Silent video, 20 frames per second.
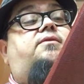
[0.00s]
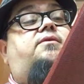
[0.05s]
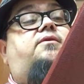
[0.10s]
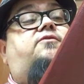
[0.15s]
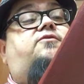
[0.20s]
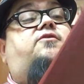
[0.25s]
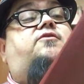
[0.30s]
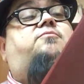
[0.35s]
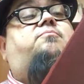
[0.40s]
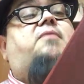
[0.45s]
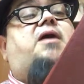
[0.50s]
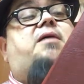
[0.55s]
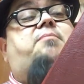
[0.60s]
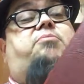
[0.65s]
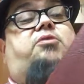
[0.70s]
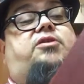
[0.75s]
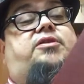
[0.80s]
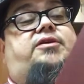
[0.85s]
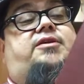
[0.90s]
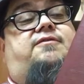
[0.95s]
this is my
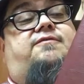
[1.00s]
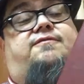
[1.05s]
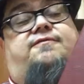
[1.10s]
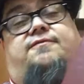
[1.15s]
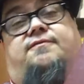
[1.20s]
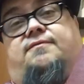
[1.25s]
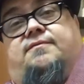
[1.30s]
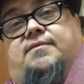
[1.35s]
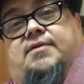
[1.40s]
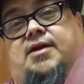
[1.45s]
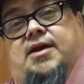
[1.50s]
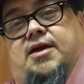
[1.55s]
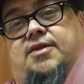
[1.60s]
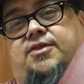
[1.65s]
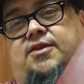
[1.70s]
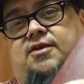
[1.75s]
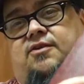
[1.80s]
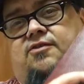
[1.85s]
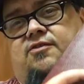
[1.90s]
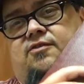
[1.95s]
belief. I
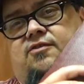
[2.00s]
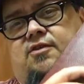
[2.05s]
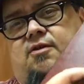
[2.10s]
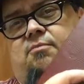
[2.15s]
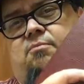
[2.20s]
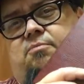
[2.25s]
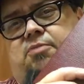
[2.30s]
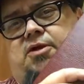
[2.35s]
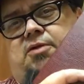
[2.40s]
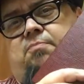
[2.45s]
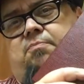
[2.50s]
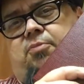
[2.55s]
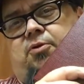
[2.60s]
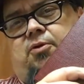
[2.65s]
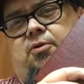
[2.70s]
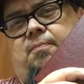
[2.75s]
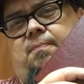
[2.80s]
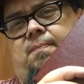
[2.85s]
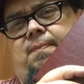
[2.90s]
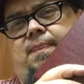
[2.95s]
think some
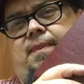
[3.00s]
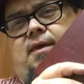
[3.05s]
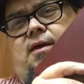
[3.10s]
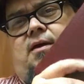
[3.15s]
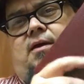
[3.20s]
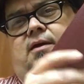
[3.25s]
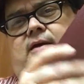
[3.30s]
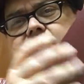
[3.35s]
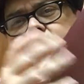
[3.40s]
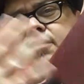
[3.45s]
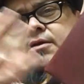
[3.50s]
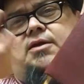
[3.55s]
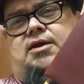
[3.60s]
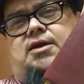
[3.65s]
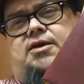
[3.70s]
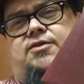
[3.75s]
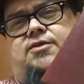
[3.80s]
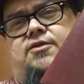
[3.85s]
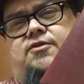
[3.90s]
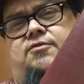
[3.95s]
people
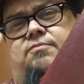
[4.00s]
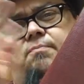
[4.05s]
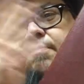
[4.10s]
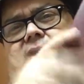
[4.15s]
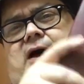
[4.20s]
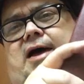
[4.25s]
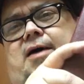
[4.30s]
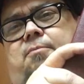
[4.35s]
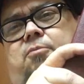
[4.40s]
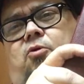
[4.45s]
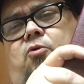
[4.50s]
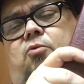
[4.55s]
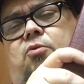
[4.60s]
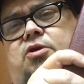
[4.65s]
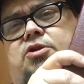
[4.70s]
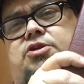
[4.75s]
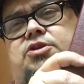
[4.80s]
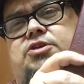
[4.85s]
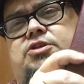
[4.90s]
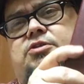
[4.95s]
take this Bible,
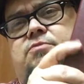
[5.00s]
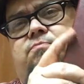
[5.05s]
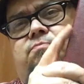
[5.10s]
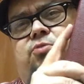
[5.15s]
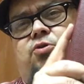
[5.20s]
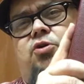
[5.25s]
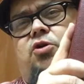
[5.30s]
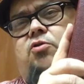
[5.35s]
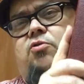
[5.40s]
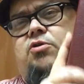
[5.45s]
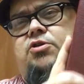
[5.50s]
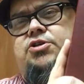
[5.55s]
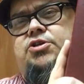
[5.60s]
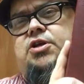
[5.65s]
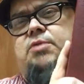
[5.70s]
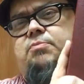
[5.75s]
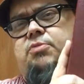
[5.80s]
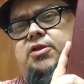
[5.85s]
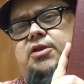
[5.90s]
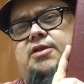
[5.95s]
which is a book which
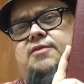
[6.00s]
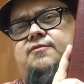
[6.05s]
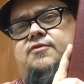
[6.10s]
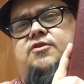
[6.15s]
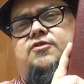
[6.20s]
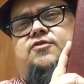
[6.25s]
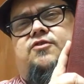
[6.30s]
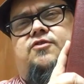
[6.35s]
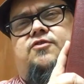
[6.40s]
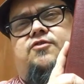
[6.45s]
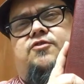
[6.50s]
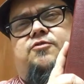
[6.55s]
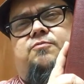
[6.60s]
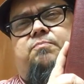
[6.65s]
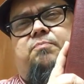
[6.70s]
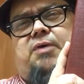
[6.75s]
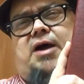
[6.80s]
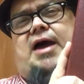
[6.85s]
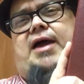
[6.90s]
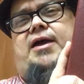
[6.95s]
I believe is
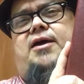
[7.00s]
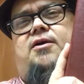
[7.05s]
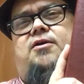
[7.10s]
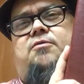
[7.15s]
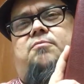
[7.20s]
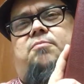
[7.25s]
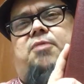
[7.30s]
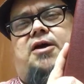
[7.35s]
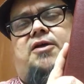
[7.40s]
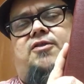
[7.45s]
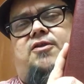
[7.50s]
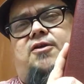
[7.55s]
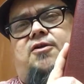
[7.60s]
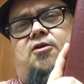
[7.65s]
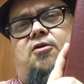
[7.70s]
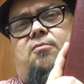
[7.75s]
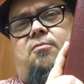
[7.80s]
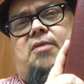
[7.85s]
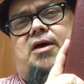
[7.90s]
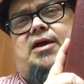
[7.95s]
inspired by the
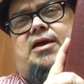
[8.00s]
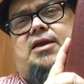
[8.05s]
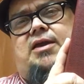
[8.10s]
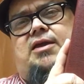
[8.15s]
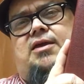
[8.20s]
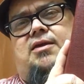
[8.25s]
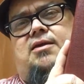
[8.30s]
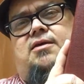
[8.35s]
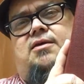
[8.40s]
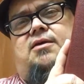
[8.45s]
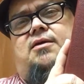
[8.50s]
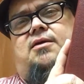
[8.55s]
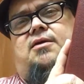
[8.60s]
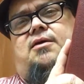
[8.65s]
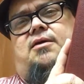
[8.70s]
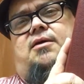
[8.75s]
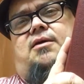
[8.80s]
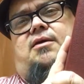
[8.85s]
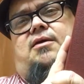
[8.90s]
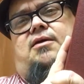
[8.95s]
Almighty.
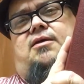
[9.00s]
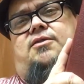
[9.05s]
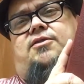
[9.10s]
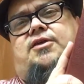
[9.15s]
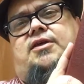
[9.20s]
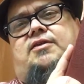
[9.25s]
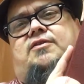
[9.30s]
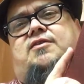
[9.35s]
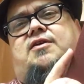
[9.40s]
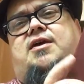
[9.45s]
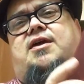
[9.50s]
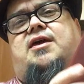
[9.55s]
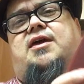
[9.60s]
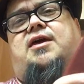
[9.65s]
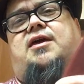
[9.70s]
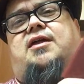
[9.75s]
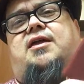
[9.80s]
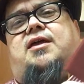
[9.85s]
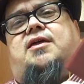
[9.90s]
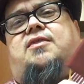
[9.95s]
They take
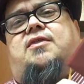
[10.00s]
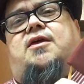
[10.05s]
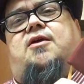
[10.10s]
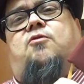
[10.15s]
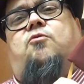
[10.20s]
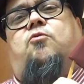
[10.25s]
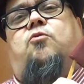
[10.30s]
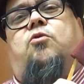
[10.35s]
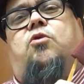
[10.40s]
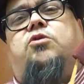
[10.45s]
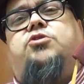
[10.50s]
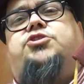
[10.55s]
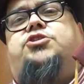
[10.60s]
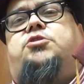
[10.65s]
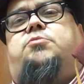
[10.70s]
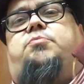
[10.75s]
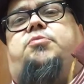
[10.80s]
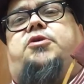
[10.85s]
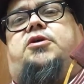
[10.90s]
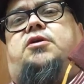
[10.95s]
it and they
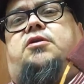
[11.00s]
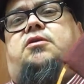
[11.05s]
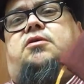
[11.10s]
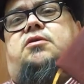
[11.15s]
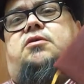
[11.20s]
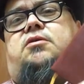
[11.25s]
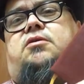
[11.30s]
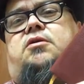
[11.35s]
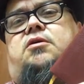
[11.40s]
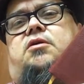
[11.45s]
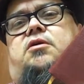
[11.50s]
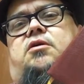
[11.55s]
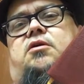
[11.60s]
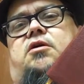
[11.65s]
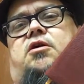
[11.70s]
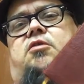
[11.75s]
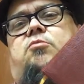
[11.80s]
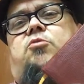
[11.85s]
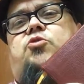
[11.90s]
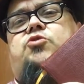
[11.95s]
worship it,
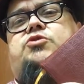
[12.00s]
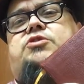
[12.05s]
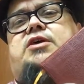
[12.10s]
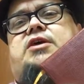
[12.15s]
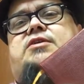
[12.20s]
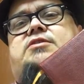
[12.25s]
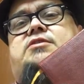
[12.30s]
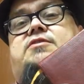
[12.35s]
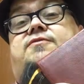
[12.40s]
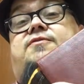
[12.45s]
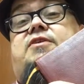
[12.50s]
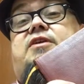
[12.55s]
almost as if